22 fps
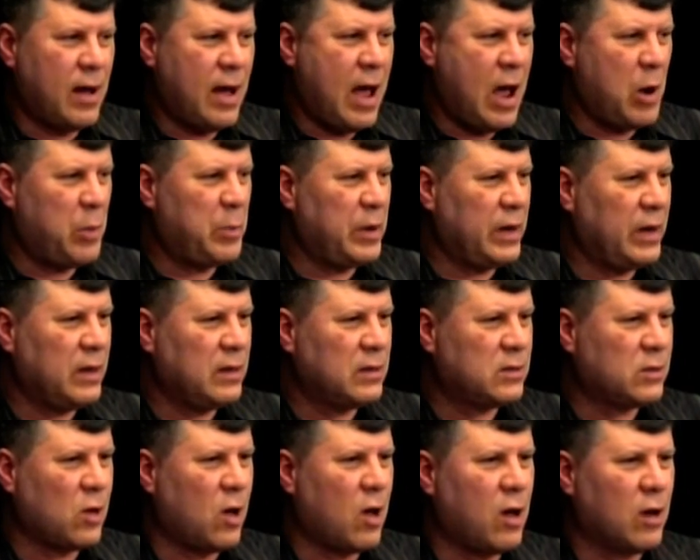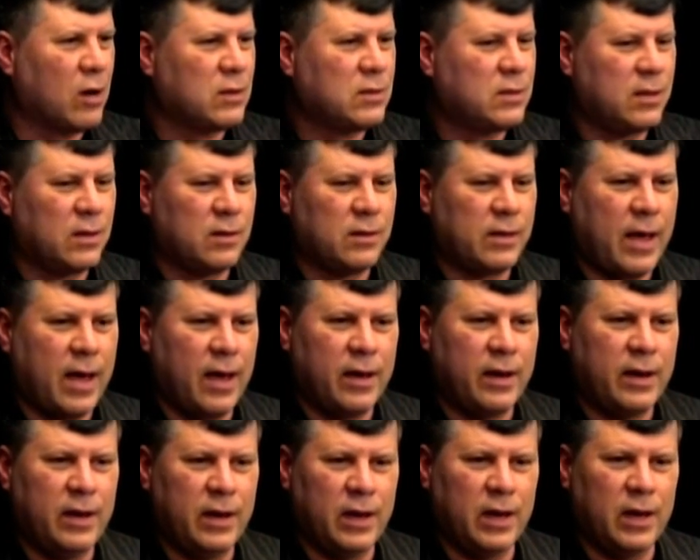how many songs
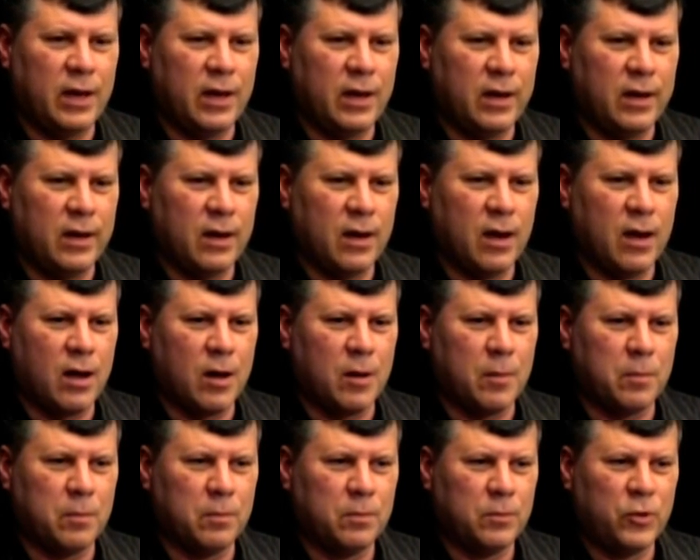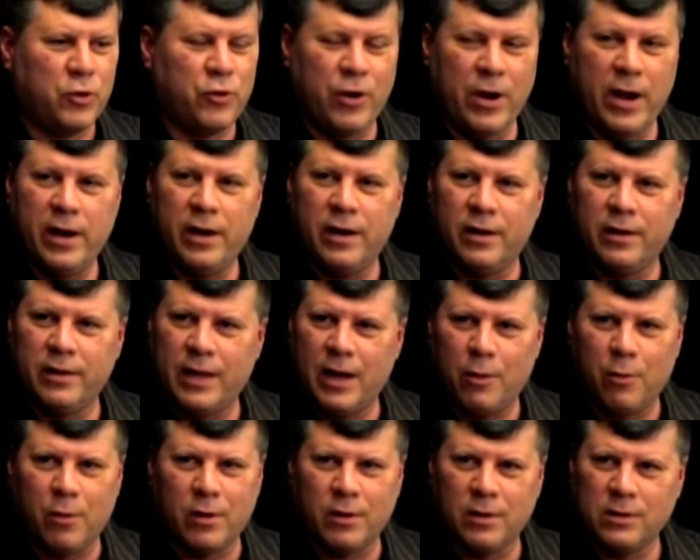that he um, created
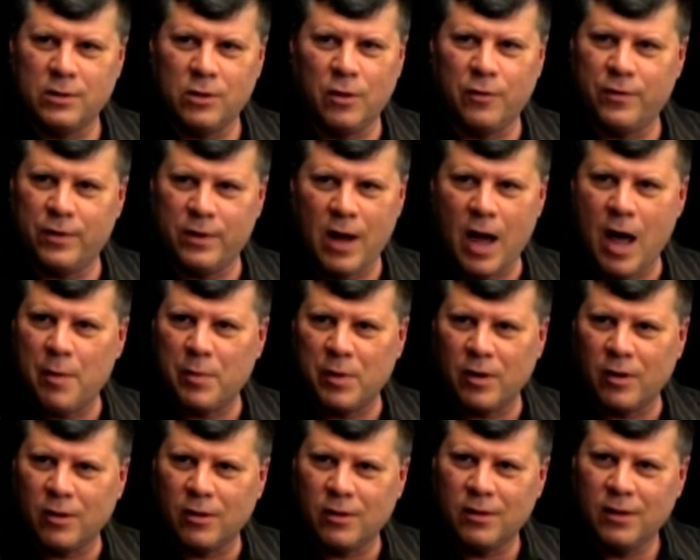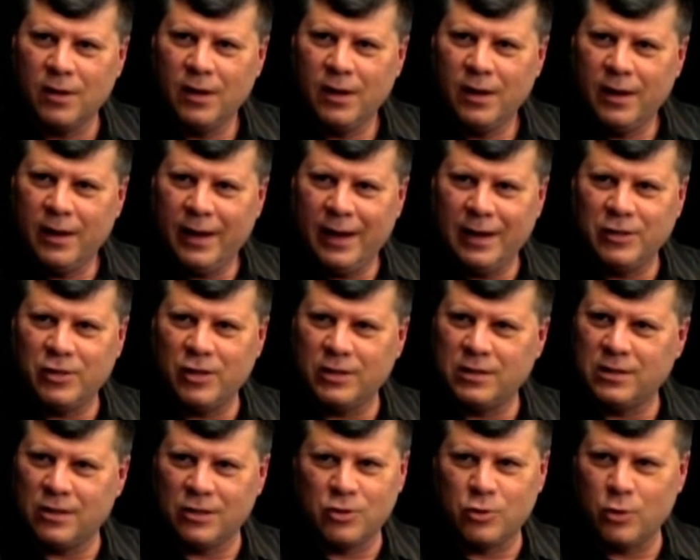that were so phenomenal right. in
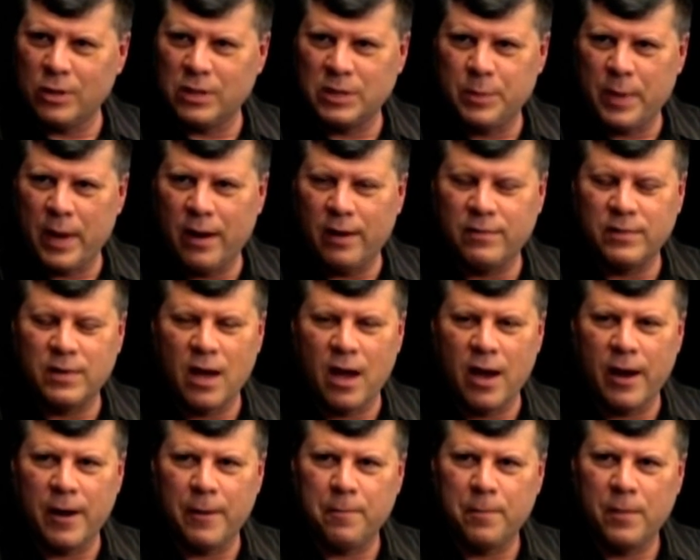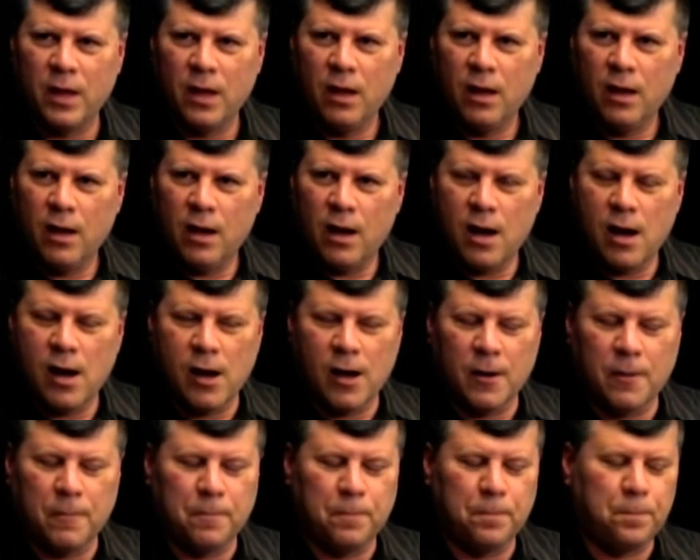just a short span of time,
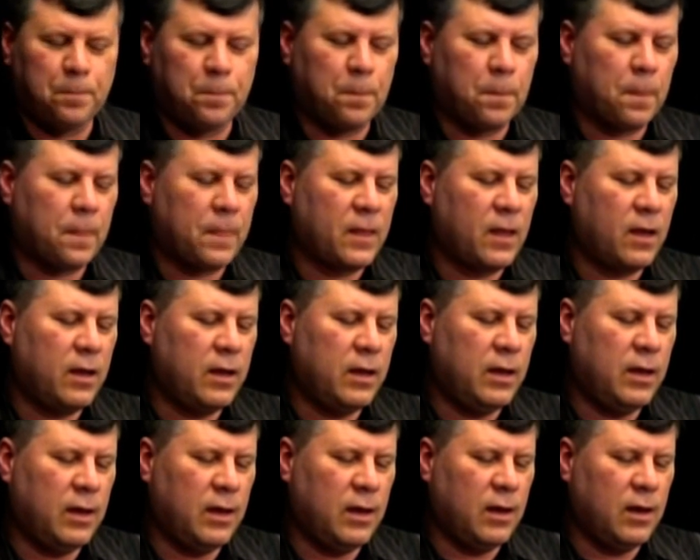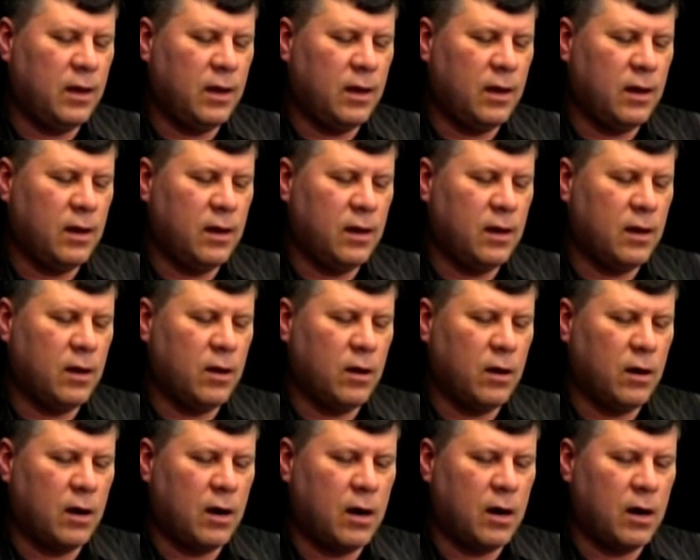um, he
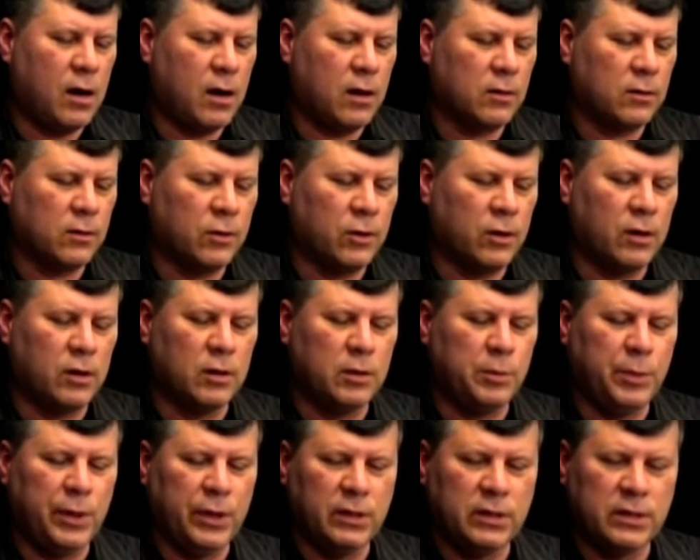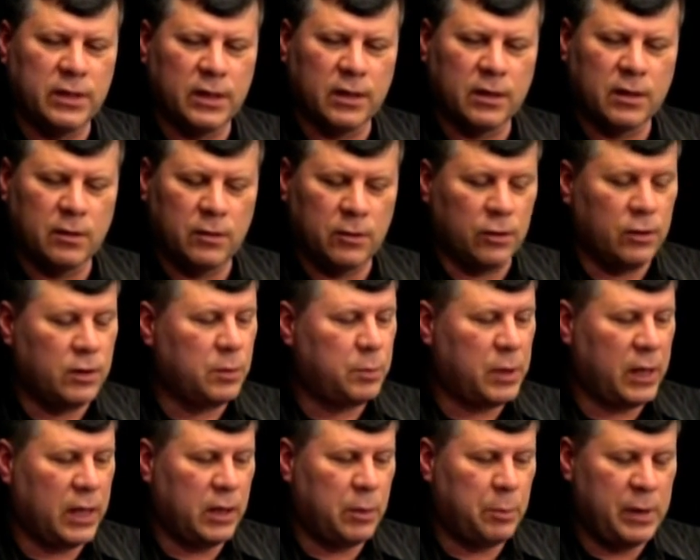uh, learned music, learned to
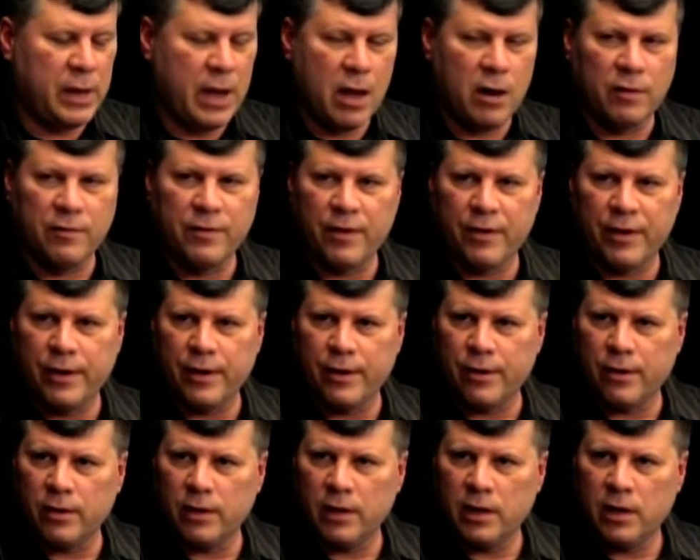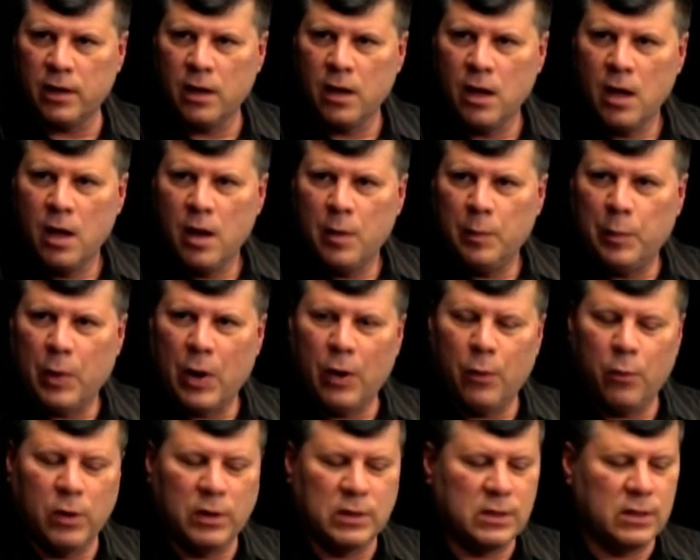play the piano very early, mm-hmm.
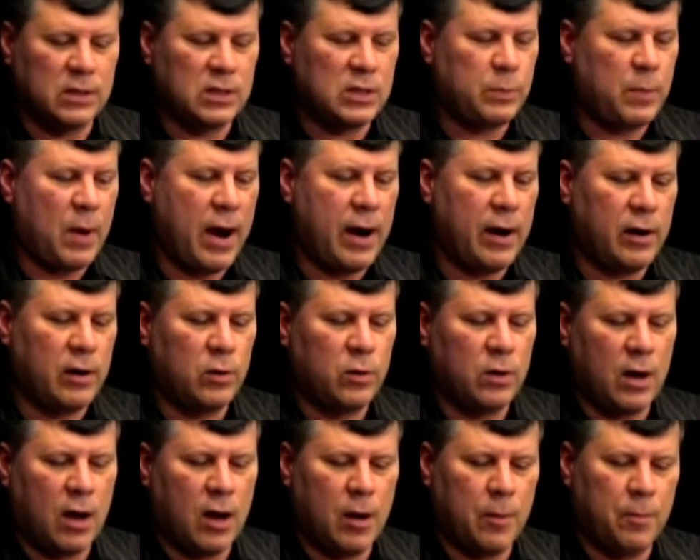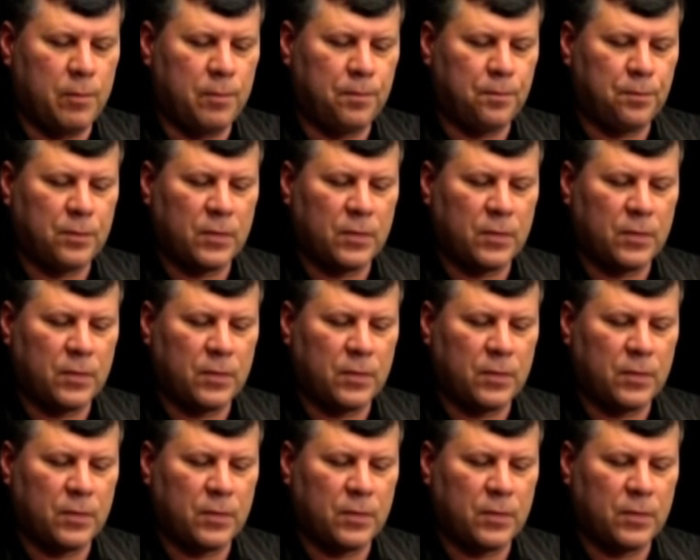but was inspired. Um,